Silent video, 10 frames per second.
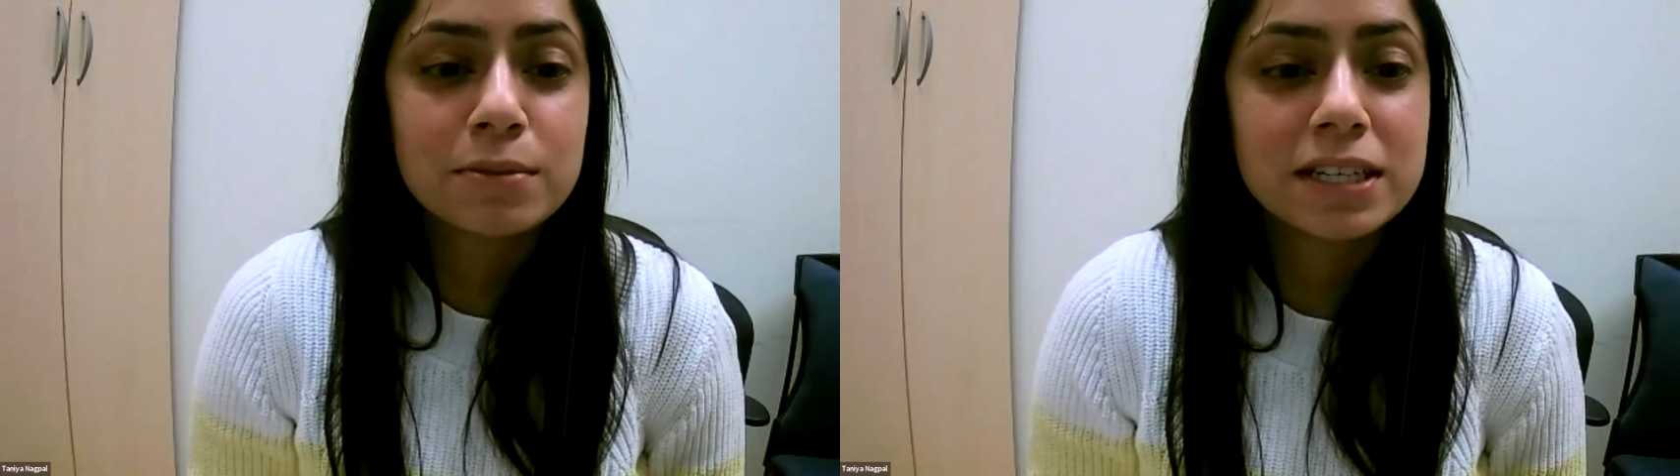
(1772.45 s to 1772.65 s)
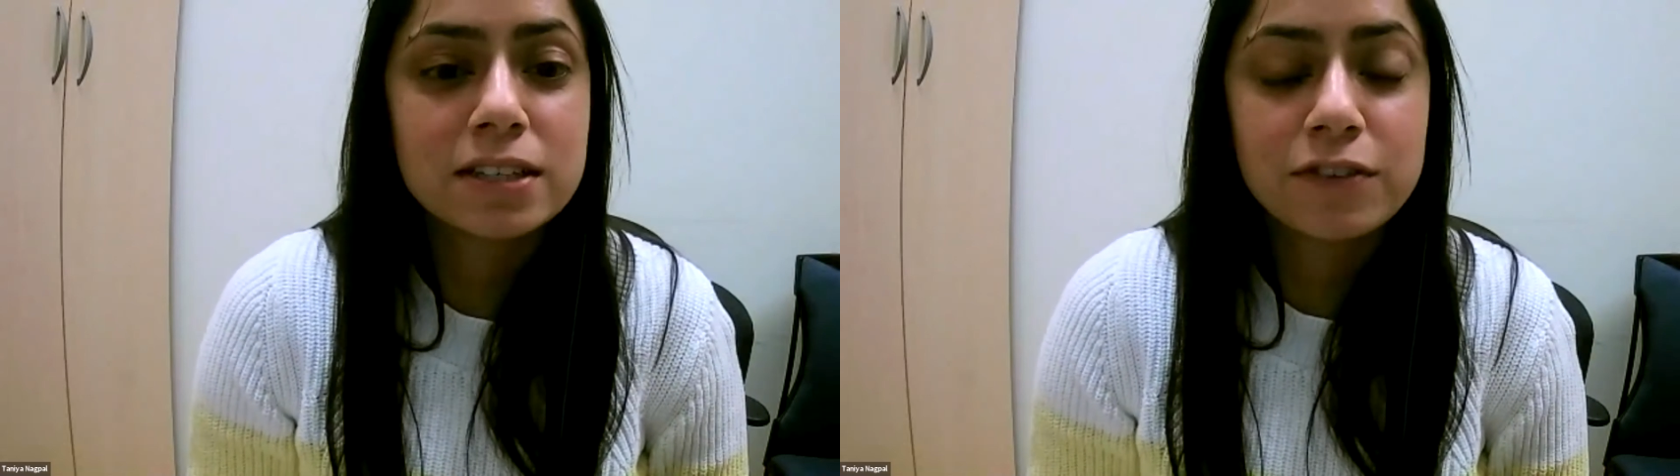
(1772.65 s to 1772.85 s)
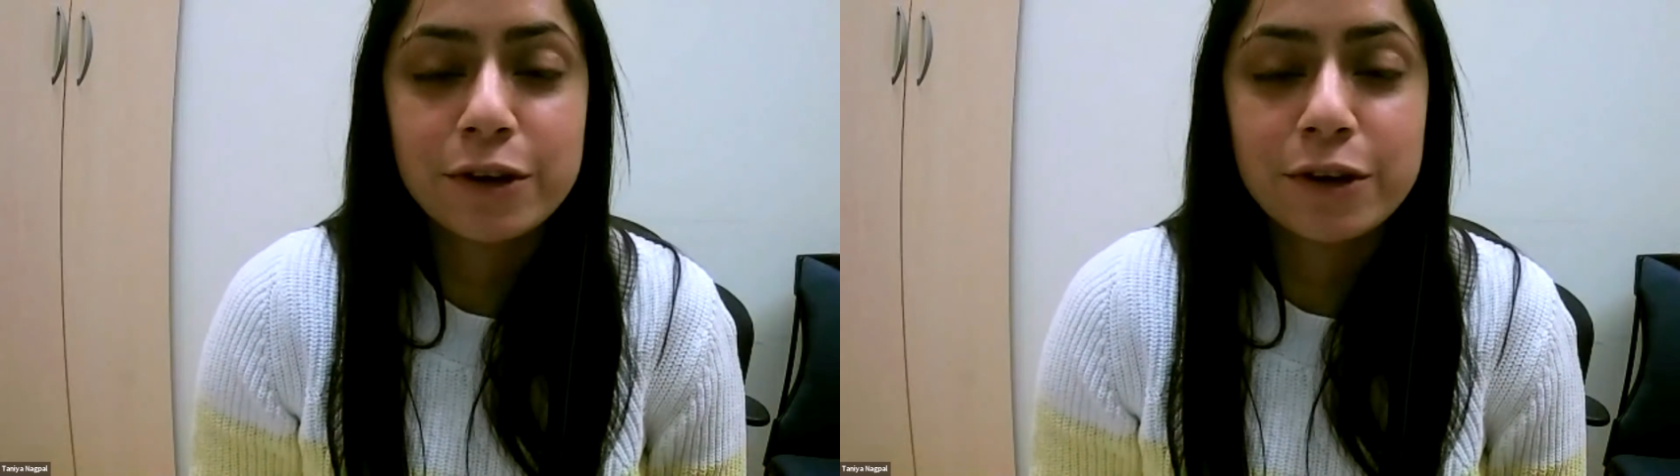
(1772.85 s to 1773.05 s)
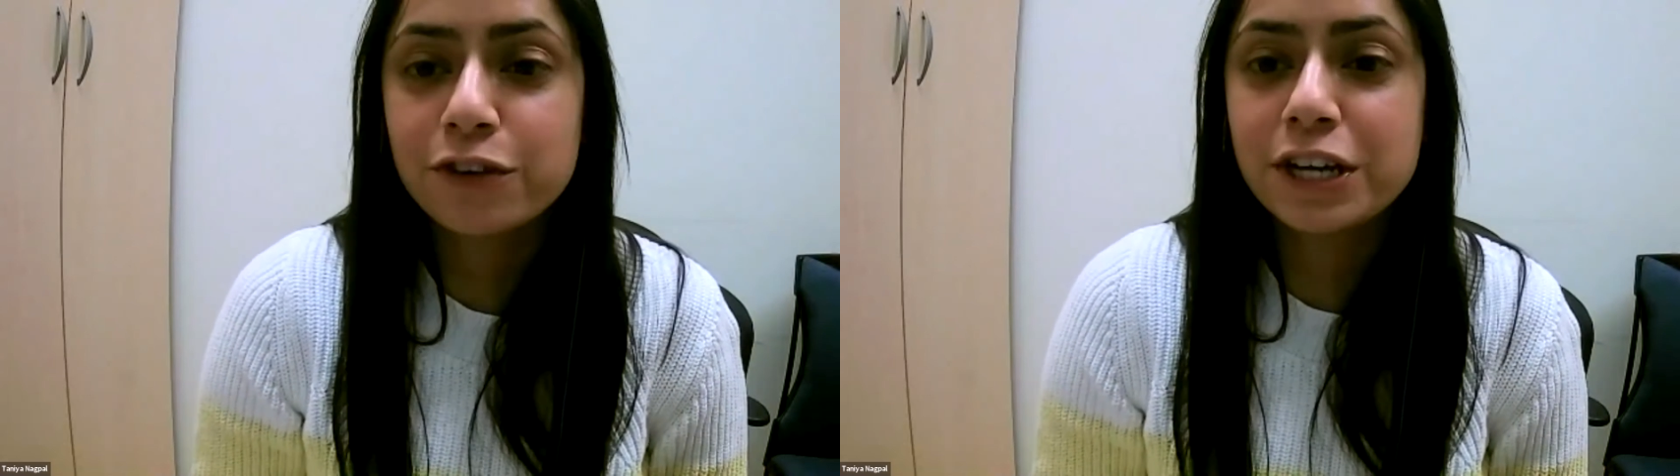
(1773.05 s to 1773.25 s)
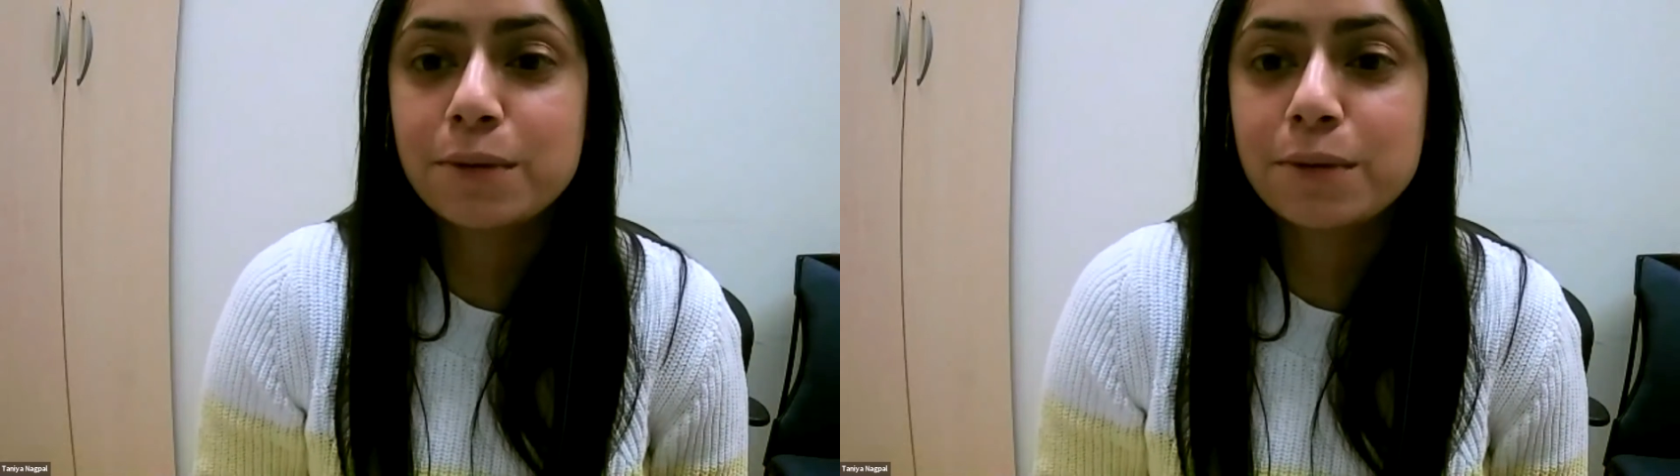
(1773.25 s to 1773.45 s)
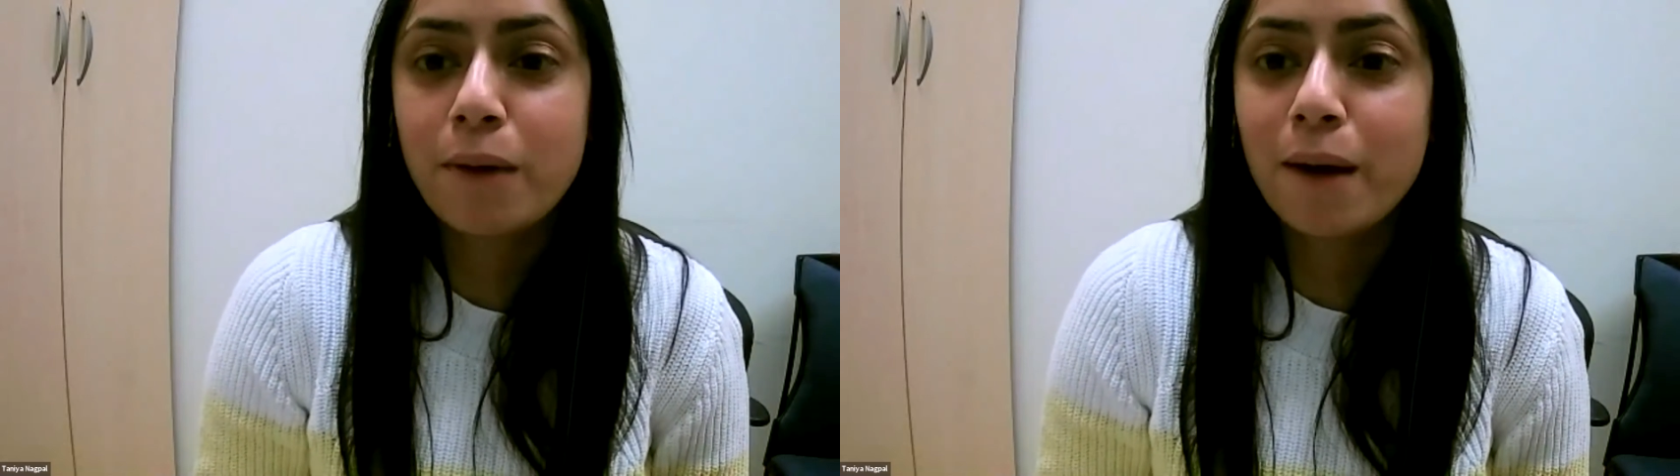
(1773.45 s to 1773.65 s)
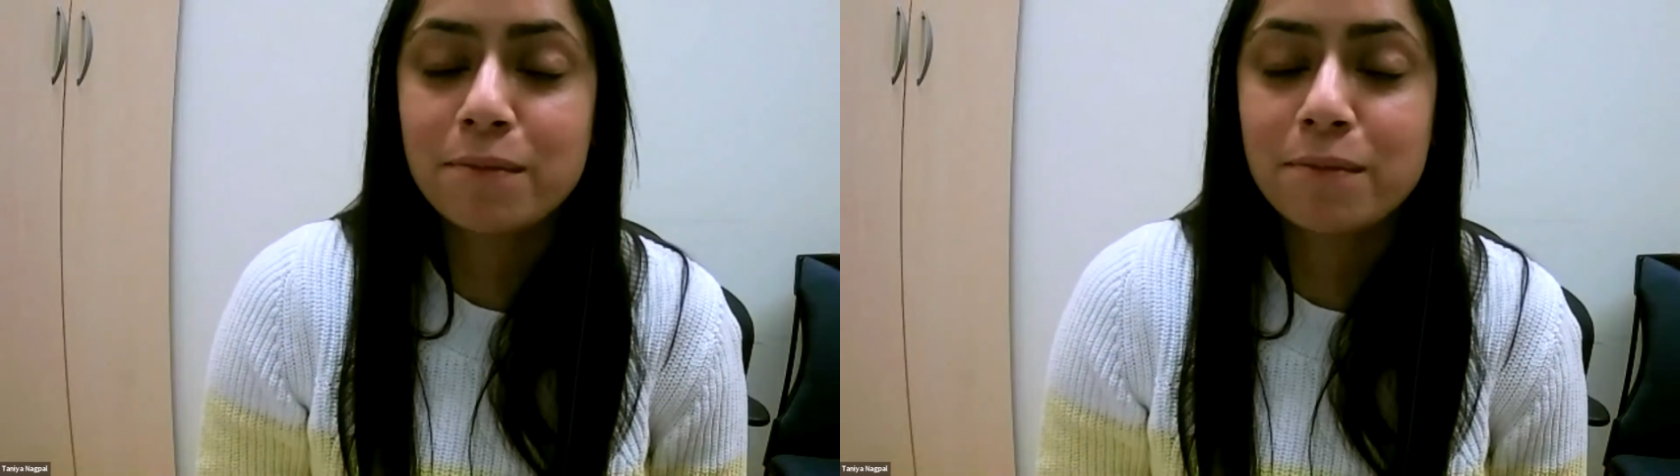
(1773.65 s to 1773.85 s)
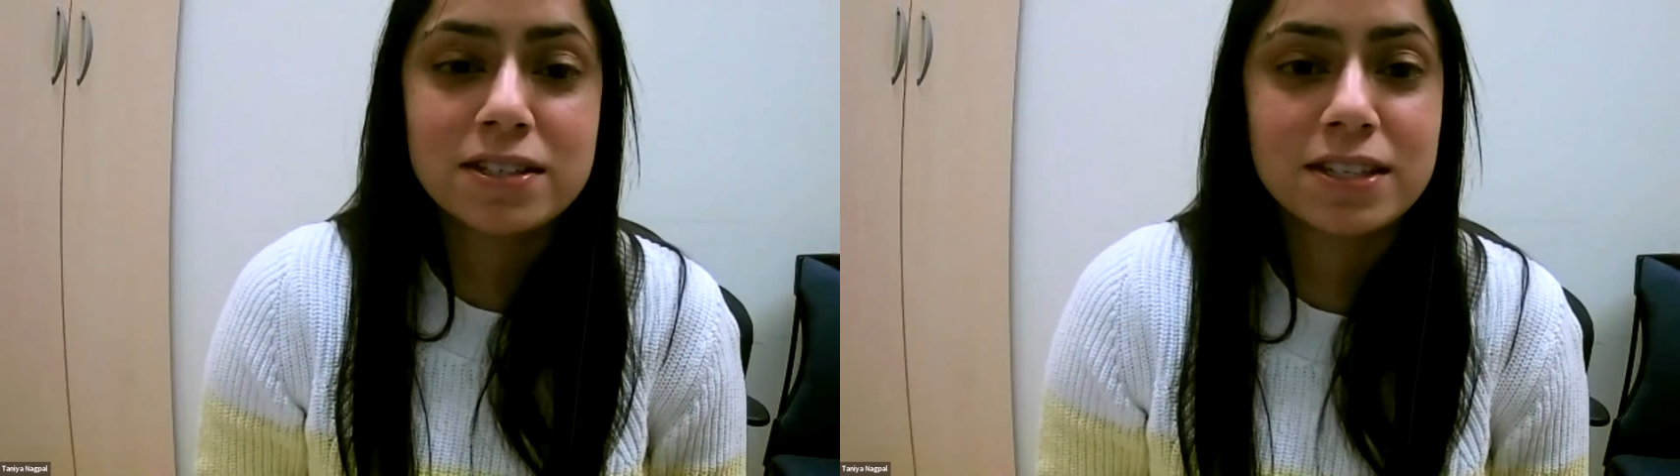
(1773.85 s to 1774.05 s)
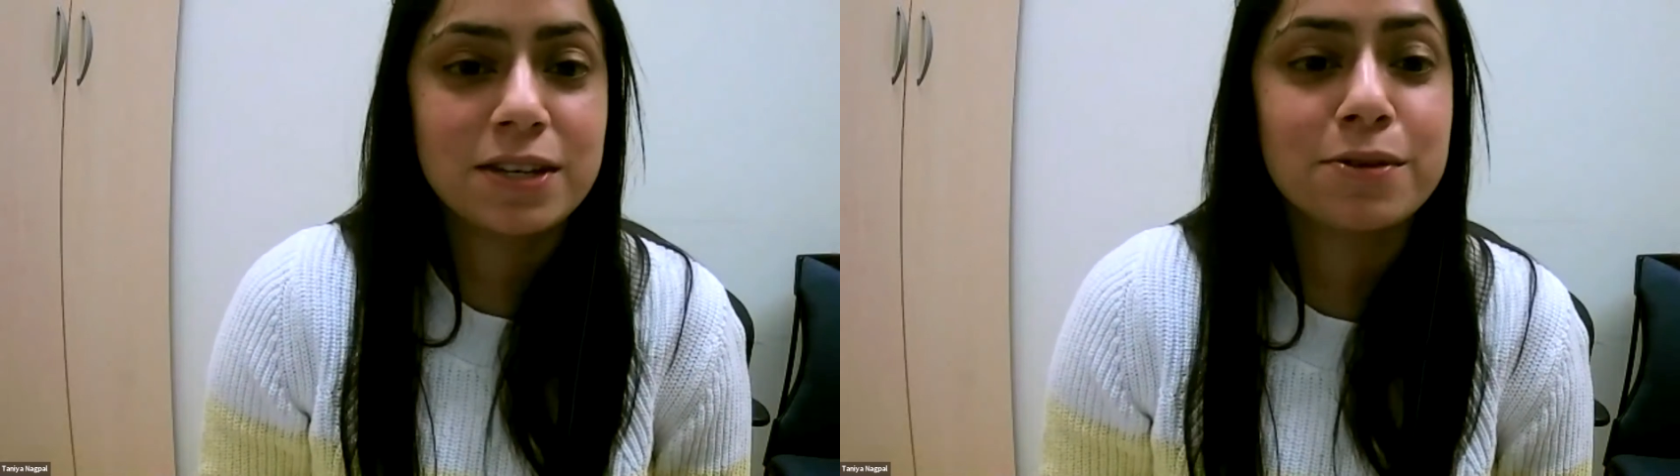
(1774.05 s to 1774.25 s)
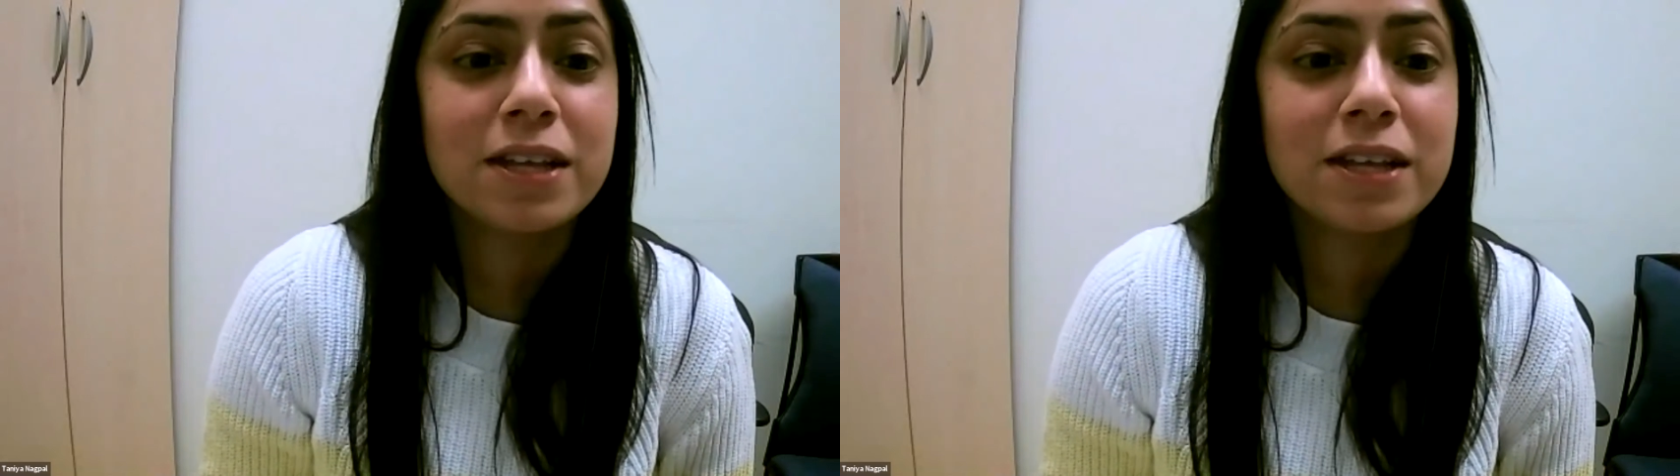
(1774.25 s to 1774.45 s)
please feel free to pop them into the